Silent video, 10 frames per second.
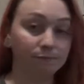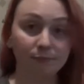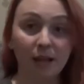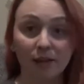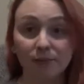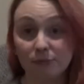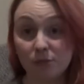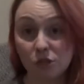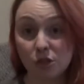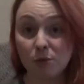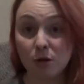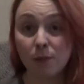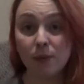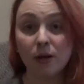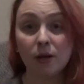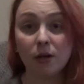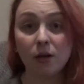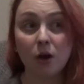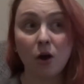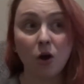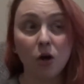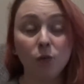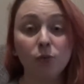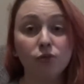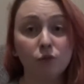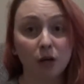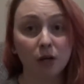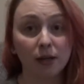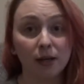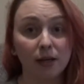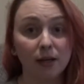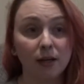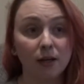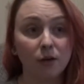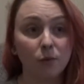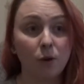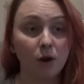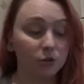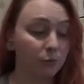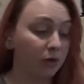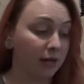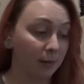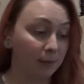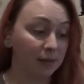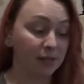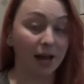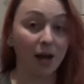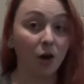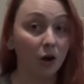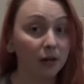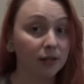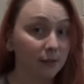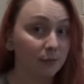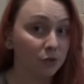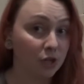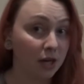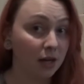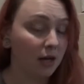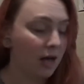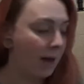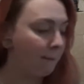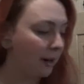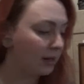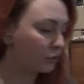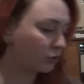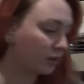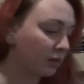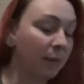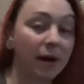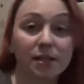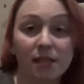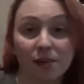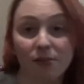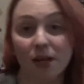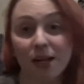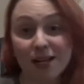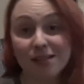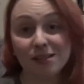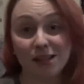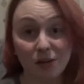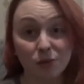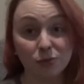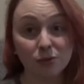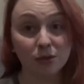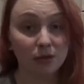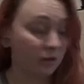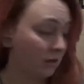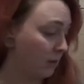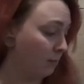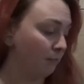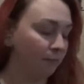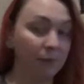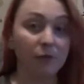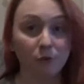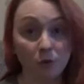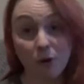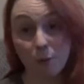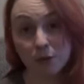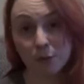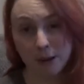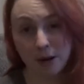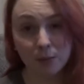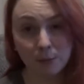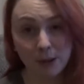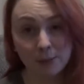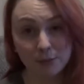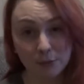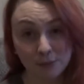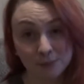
yeah, to sum up, I would rather wash my nappies at a higher temperature and make sure that the bacteria is killed before I put them back on my baby's bum,